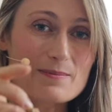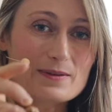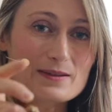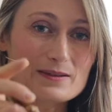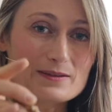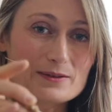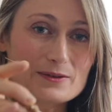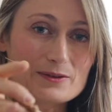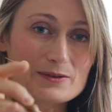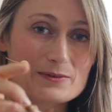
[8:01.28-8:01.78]
a
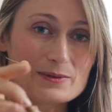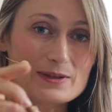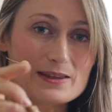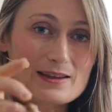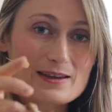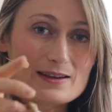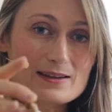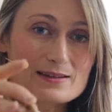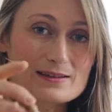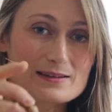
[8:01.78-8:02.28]
little with
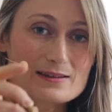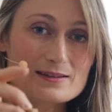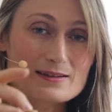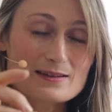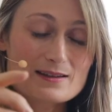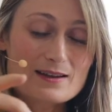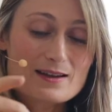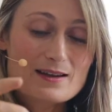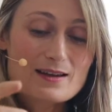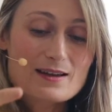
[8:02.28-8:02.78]
this.
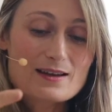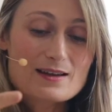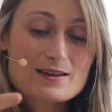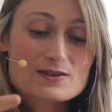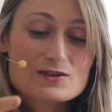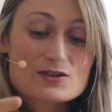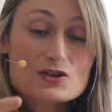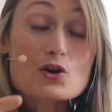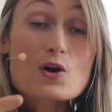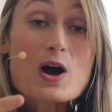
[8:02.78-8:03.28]

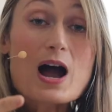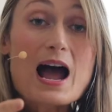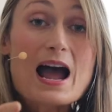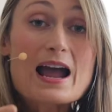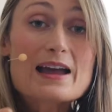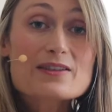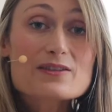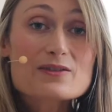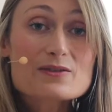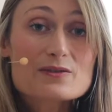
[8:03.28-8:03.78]
So
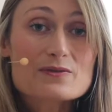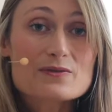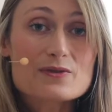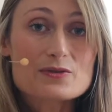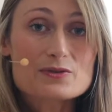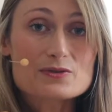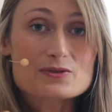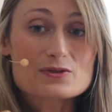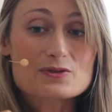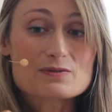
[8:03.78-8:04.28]
either of
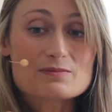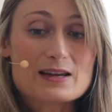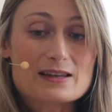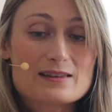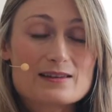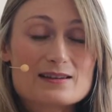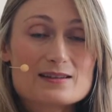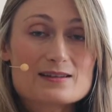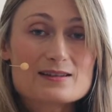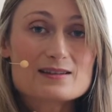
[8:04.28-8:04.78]
those two
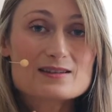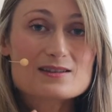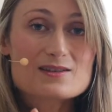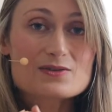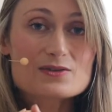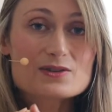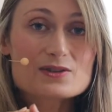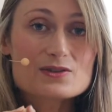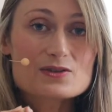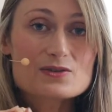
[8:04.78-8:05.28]
methods, as
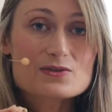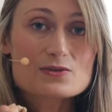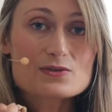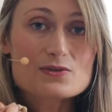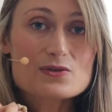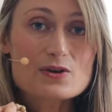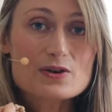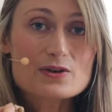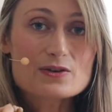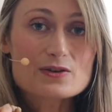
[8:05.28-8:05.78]
long as you're
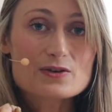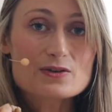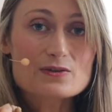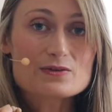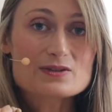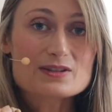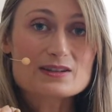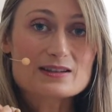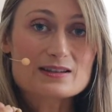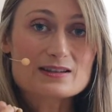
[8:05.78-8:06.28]
not
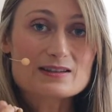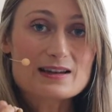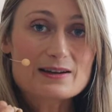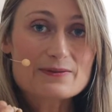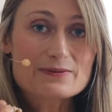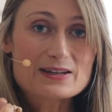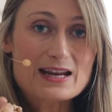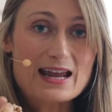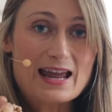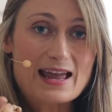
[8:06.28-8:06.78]
using the
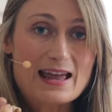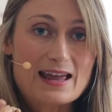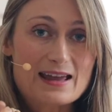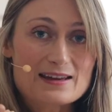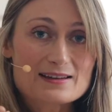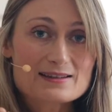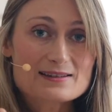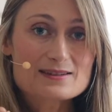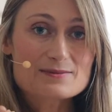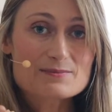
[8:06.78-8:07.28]
left
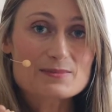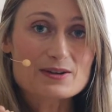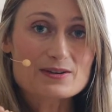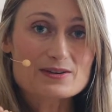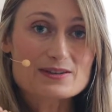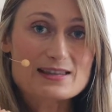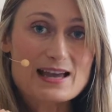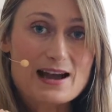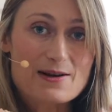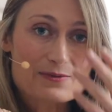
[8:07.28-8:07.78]
hand,
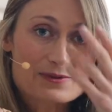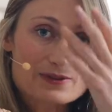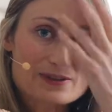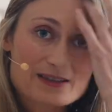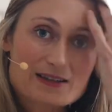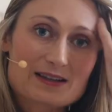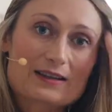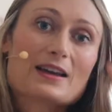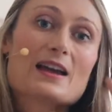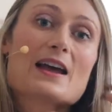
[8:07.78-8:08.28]
because that was
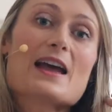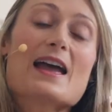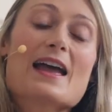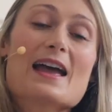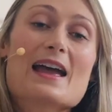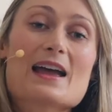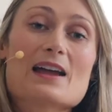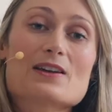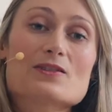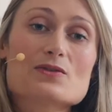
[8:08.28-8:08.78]
the
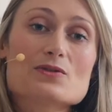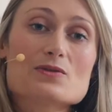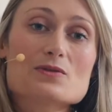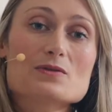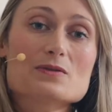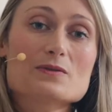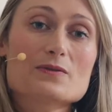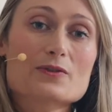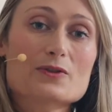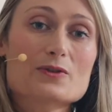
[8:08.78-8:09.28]
hand
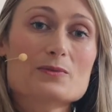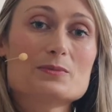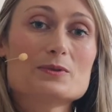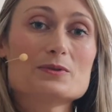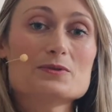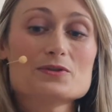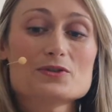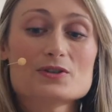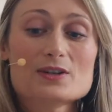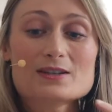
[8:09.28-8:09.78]
used for
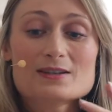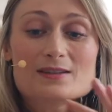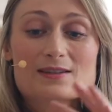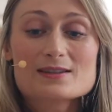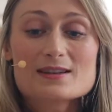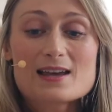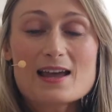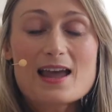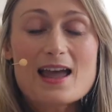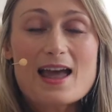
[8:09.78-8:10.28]

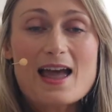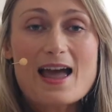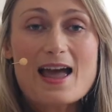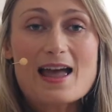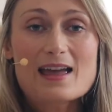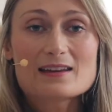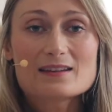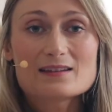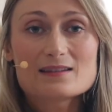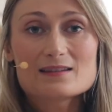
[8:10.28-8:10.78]
ablutions,
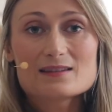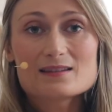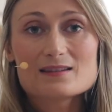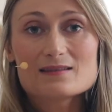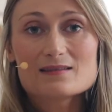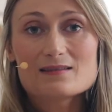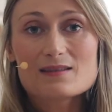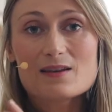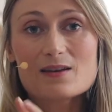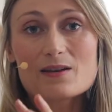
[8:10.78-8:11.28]
and
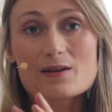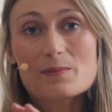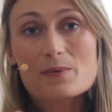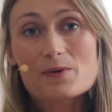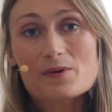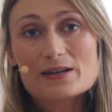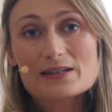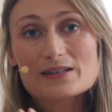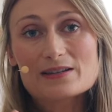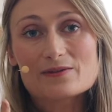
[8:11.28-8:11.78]
the
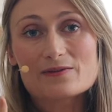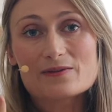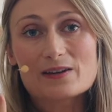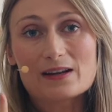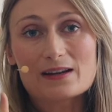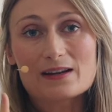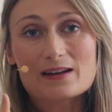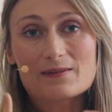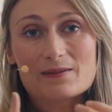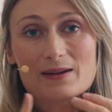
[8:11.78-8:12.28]
pointer
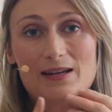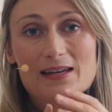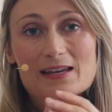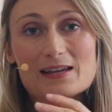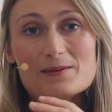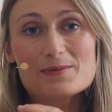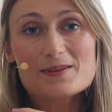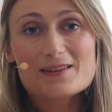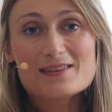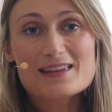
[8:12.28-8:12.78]
finger, we're
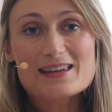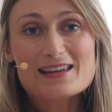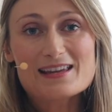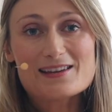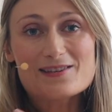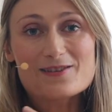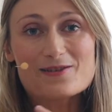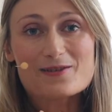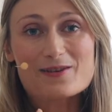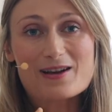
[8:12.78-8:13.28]
keeping the
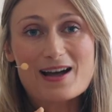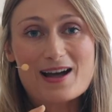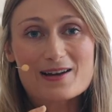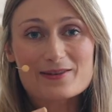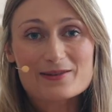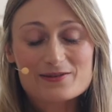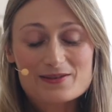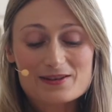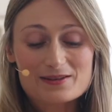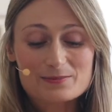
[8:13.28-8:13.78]
ego
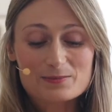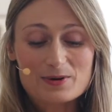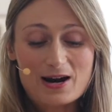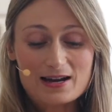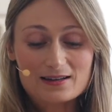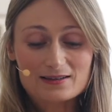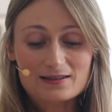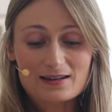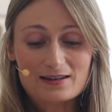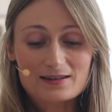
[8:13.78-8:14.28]
out of this
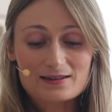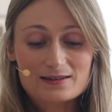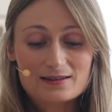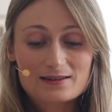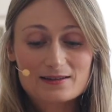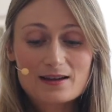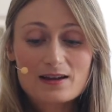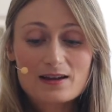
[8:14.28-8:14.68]
practice.